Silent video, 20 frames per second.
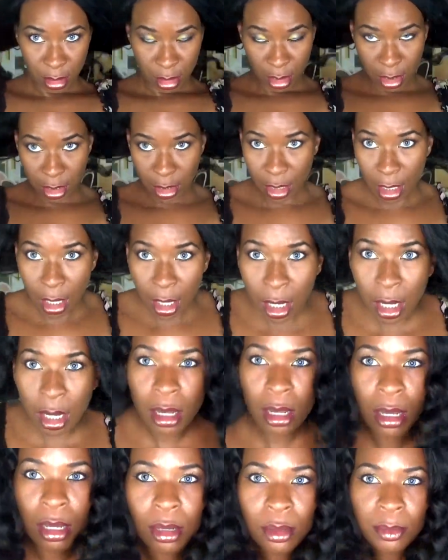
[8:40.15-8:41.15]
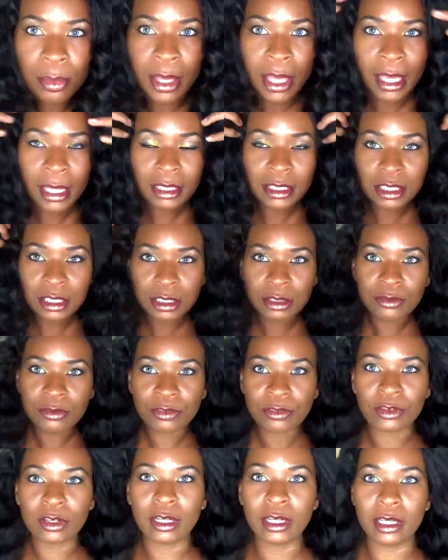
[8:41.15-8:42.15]
and all back to the
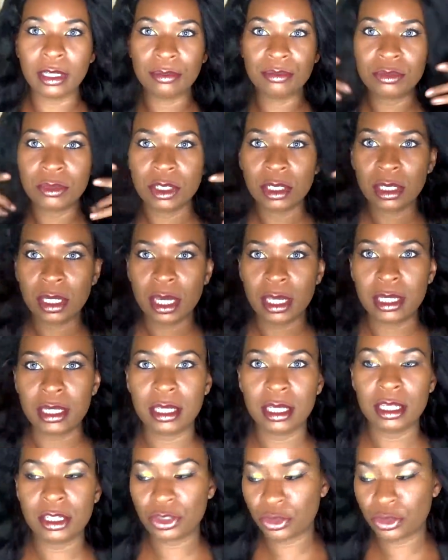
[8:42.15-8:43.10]
front. I did